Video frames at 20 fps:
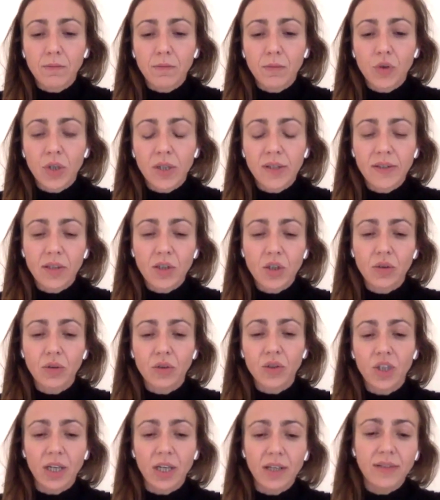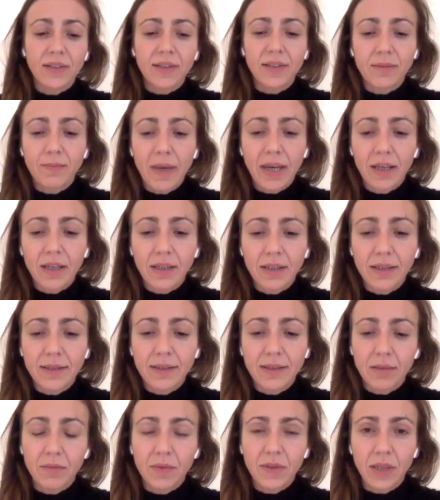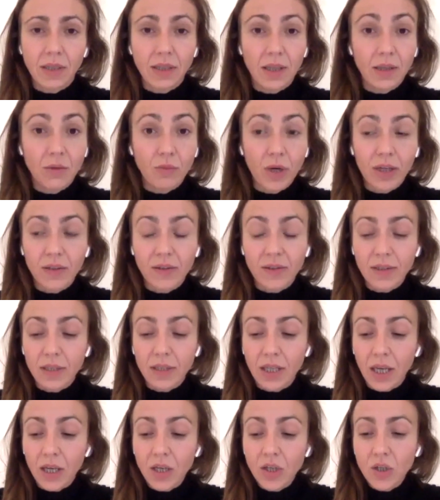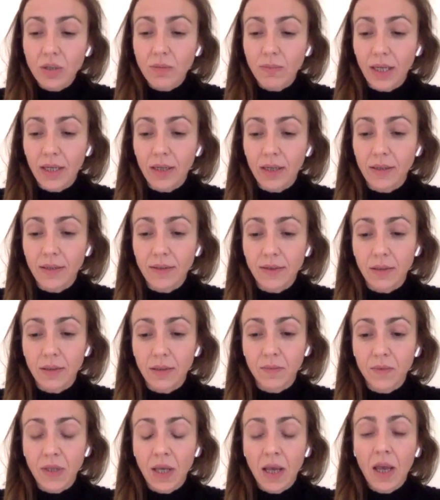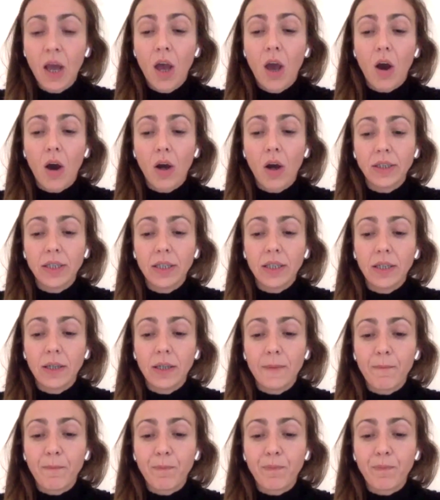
transitional justice mechanisms and reconciliation mechanisms on a